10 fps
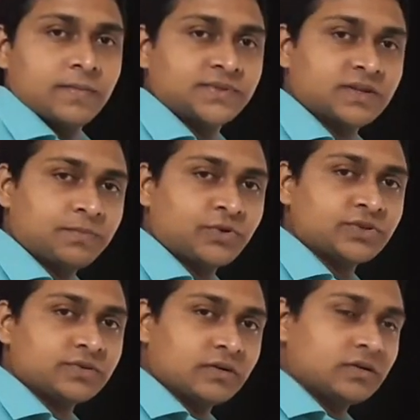
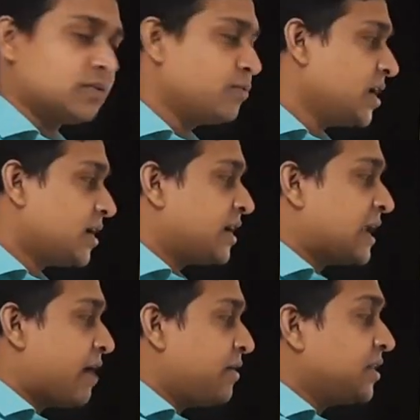suppose we are
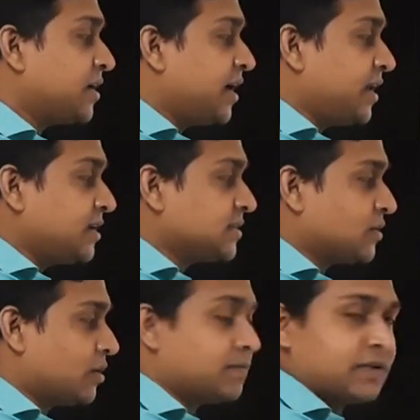having the
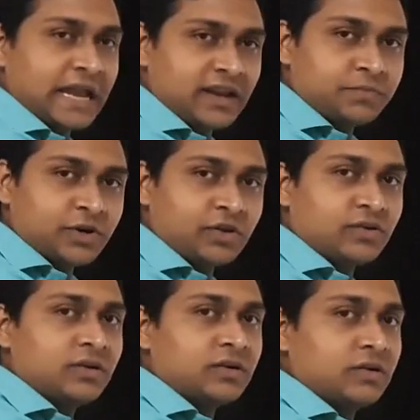readings of any
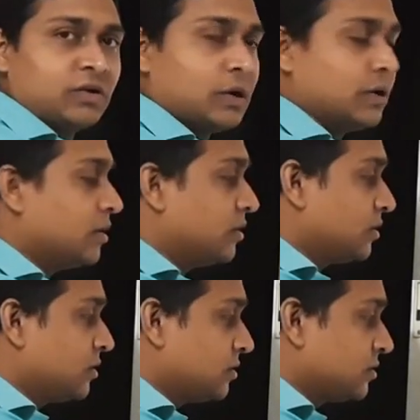particular
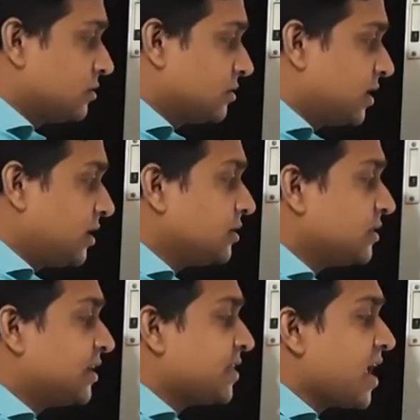thing,
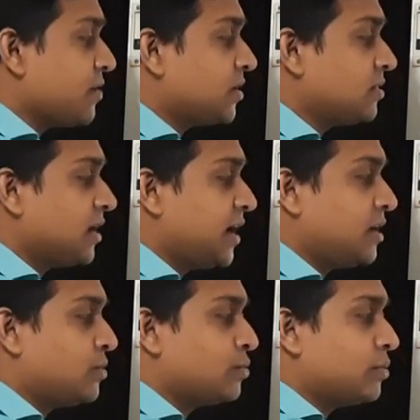that is A1,
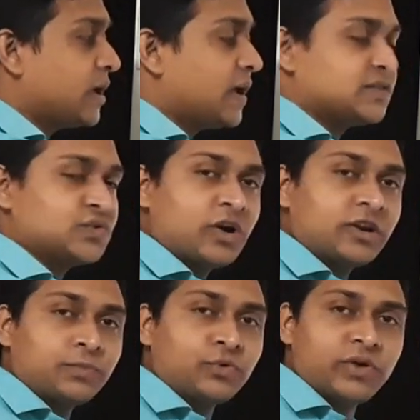A2, so
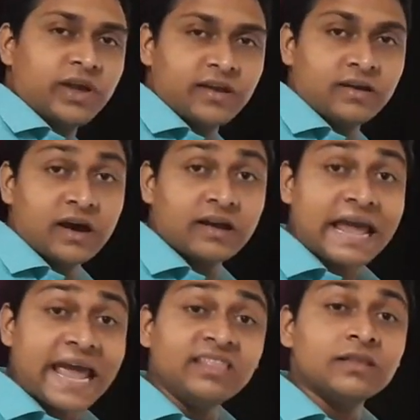on up to AN,
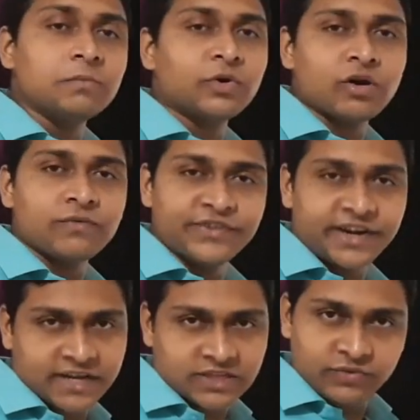or n number of
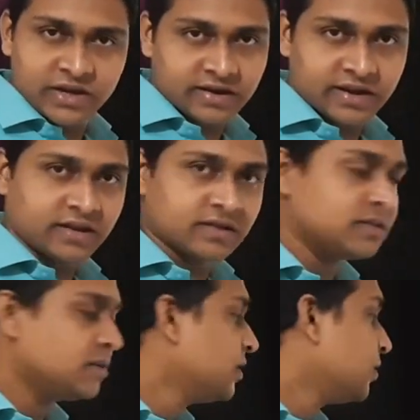readings we are
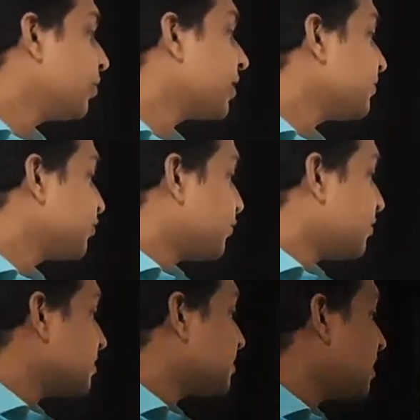taken. Okay, so
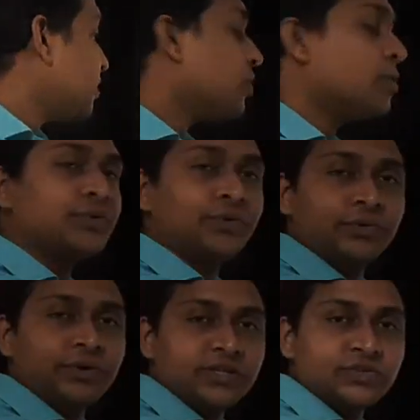first thing you have to
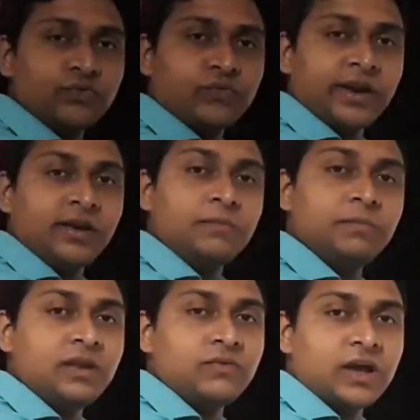do is to find the
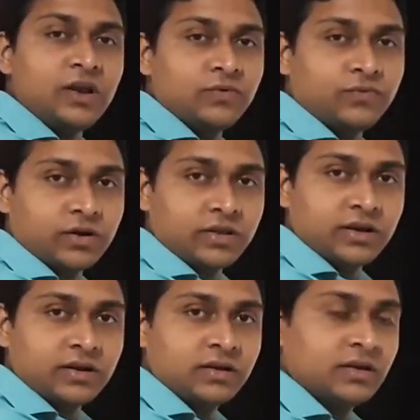mean value for
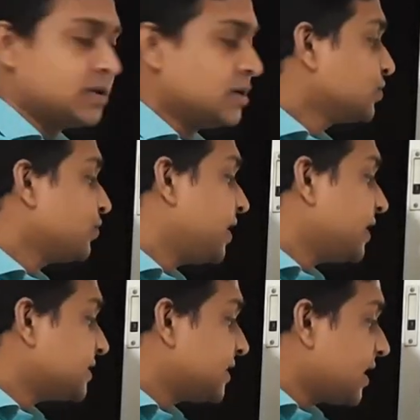that. So we
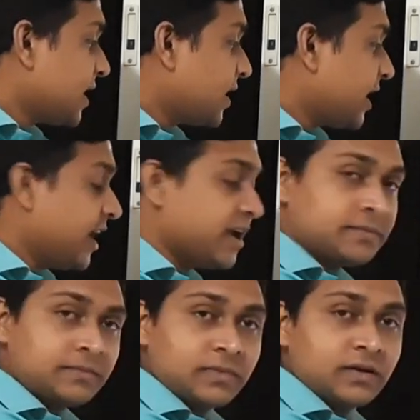can say that
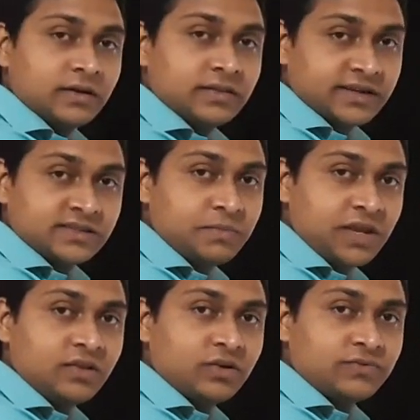AM, that is the
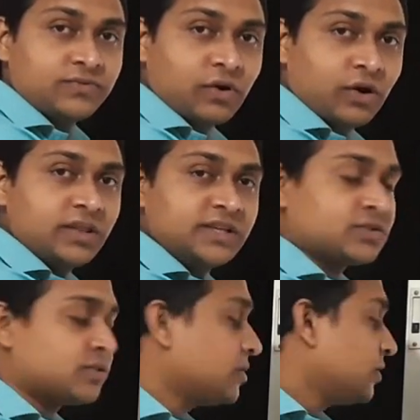mean of all
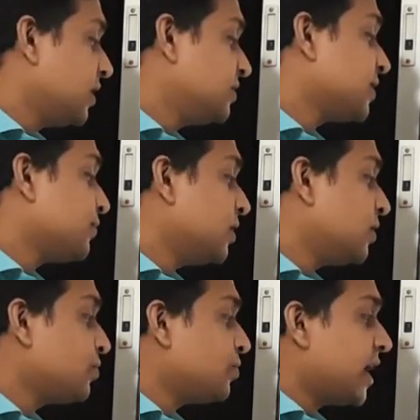this, is equal
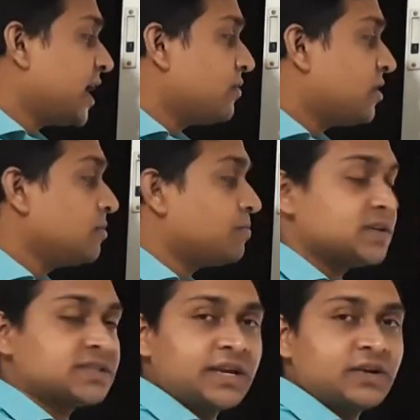to A1
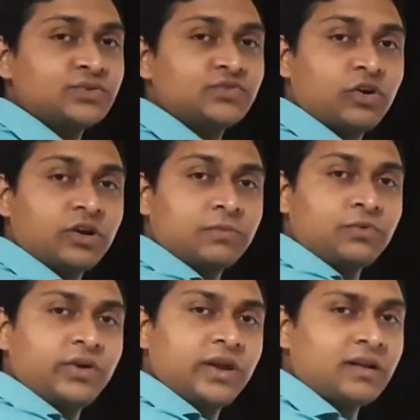plus A2 so on
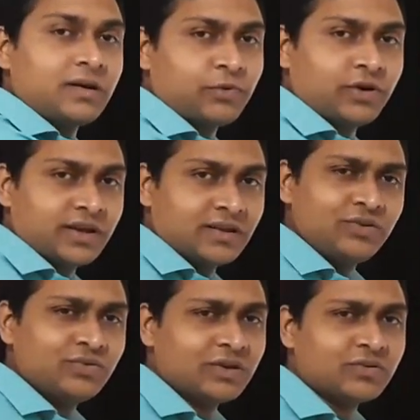up to AN upon
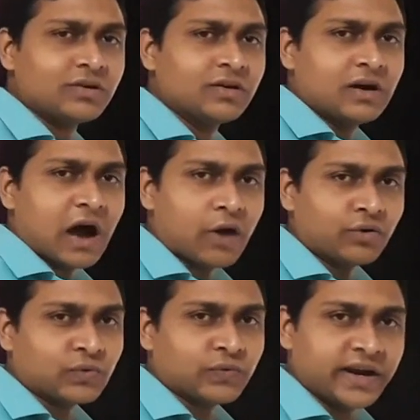N. You know
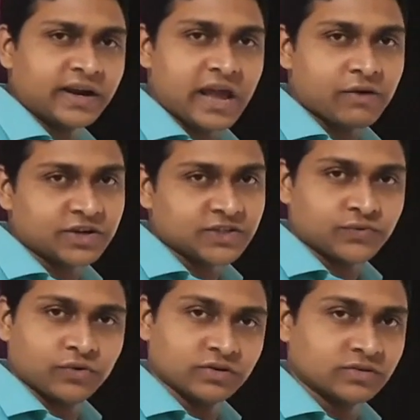how to find
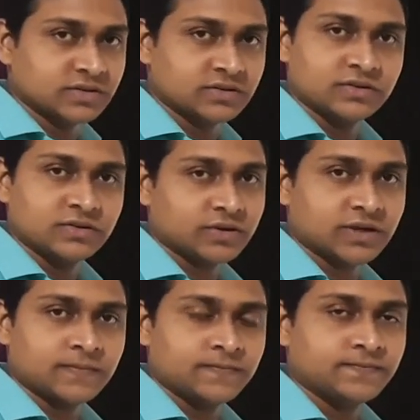average for this.
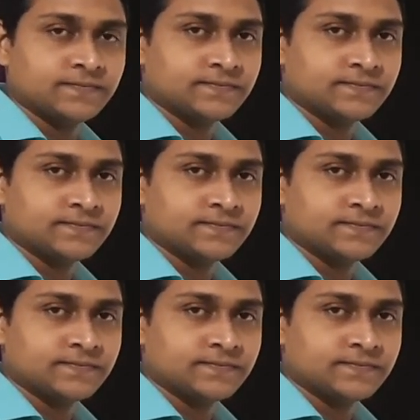Okay.